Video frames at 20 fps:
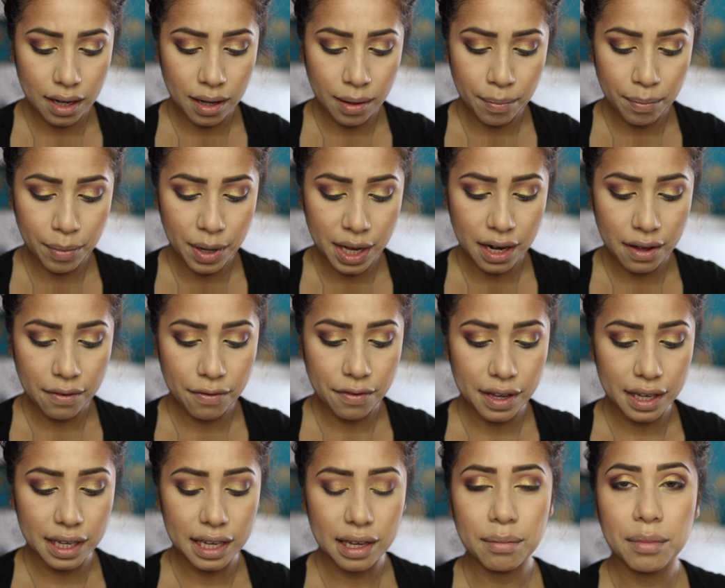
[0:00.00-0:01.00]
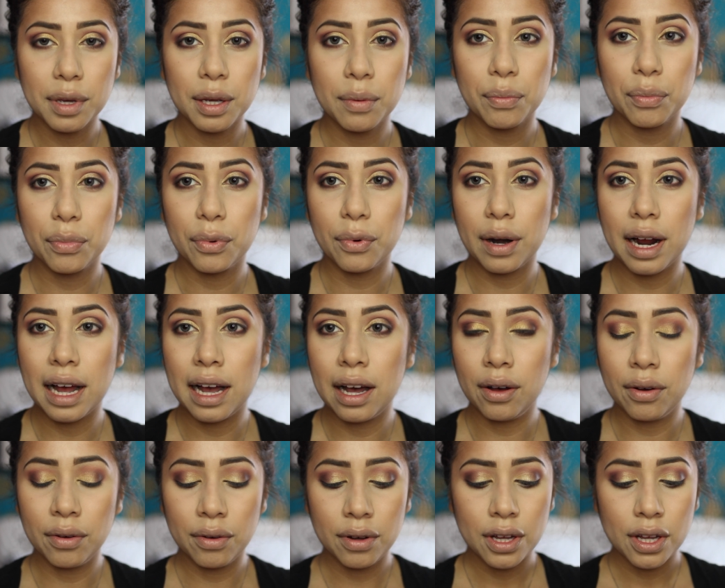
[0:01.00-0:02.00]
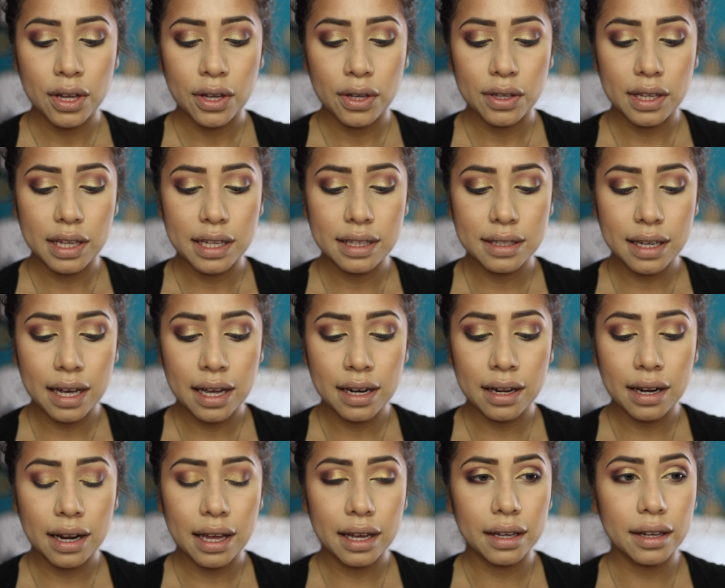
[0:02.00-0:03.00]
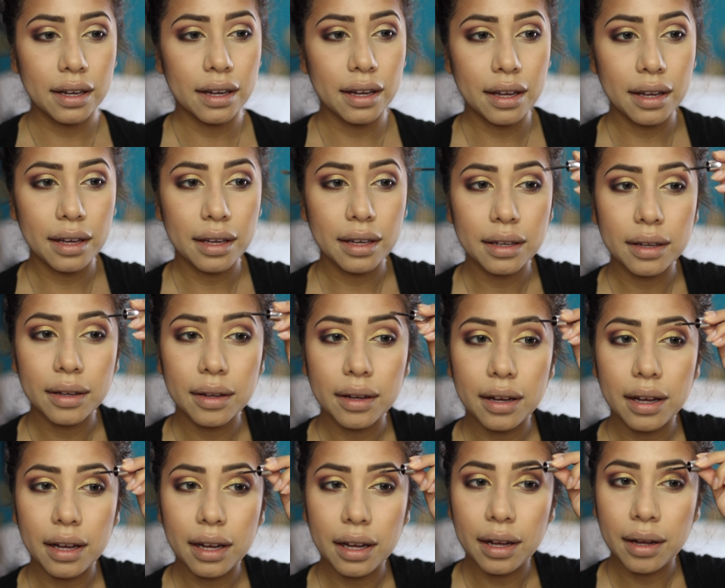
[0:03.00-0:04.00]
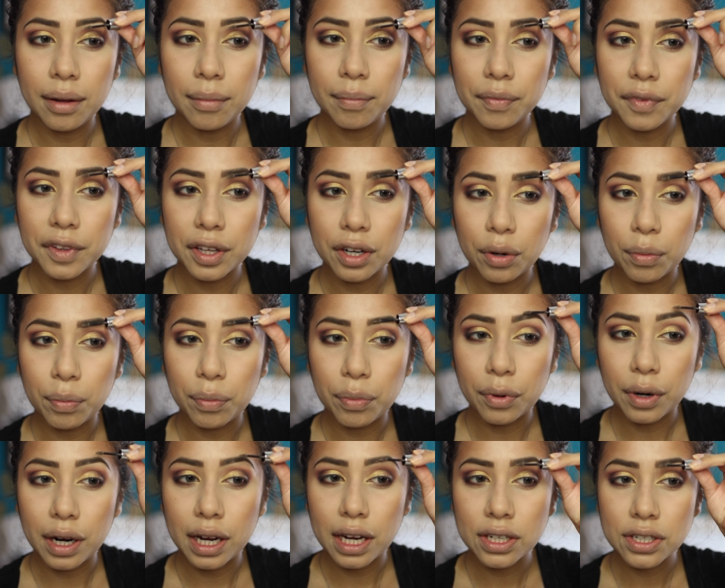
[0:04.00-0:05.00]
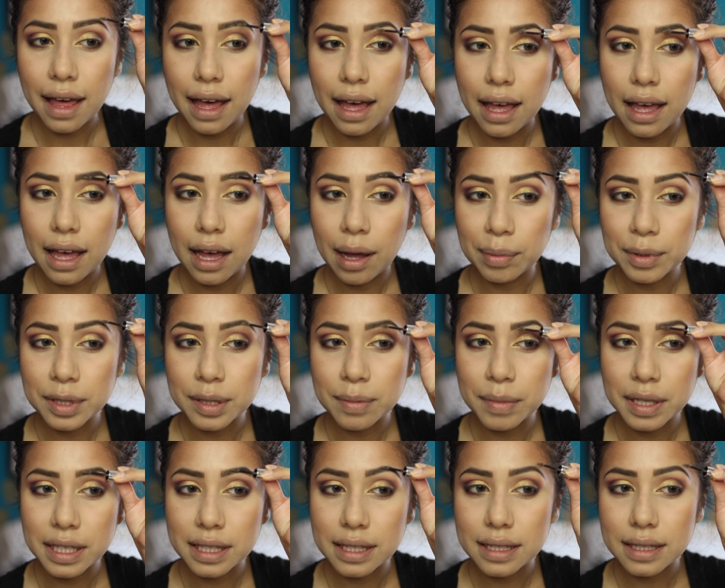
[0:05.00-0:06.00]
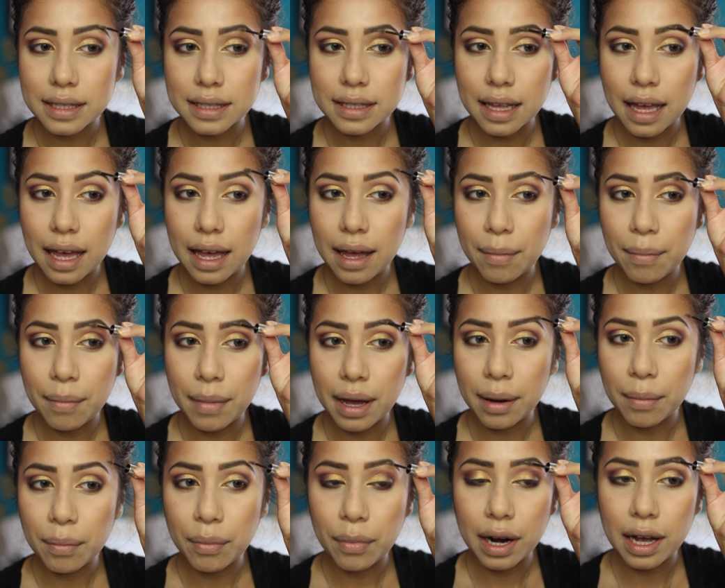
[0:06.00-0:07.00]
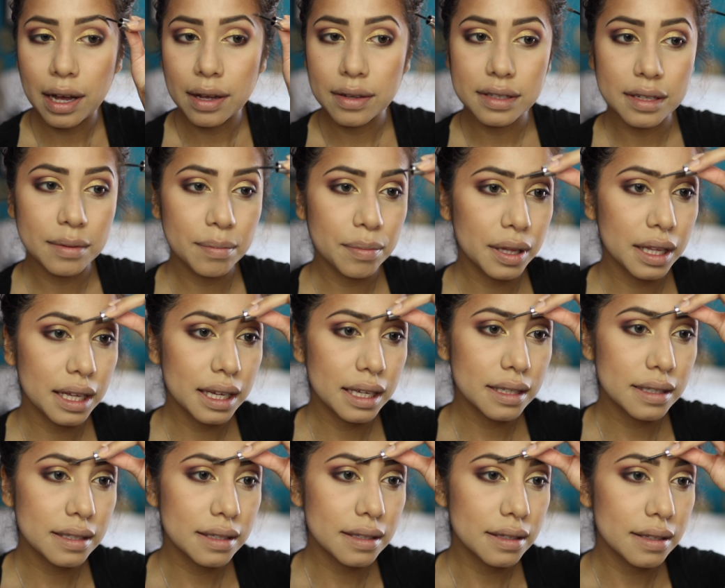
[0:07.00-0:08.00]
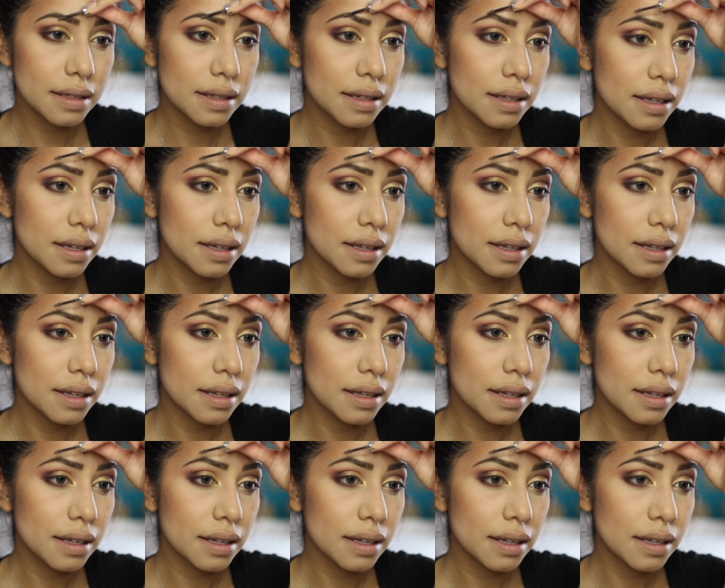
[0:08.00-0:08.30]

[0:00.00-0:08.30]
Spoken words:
Benefit Gimme Brow. It's kind of like a little brush that helps me set my brows in place.